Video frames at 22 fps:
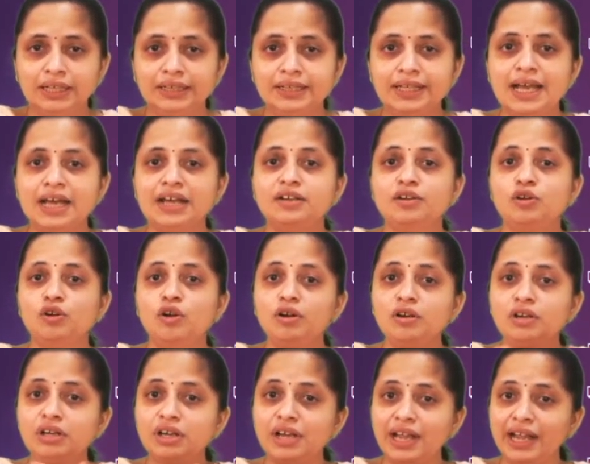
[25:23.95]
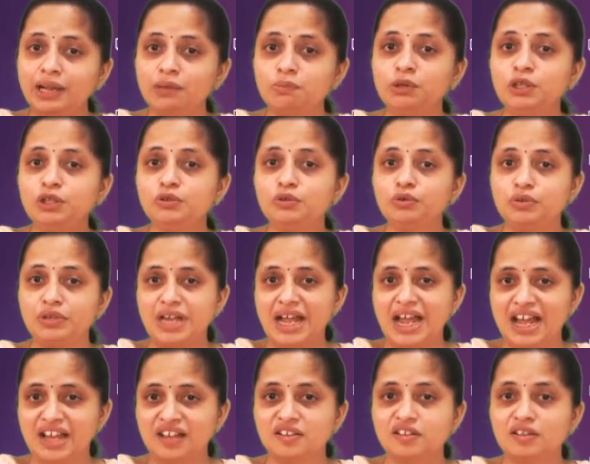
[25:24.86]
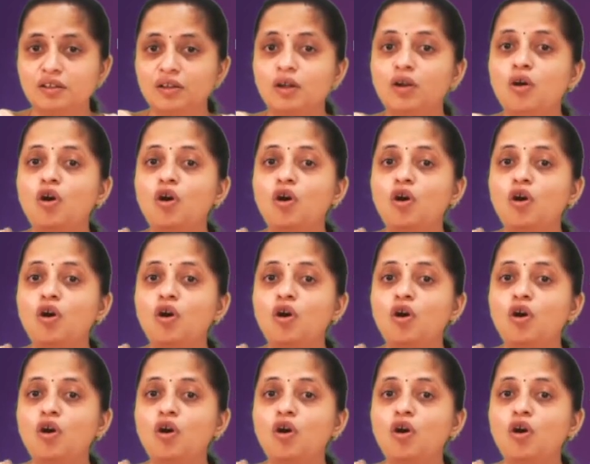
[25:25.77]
they are not liable to tax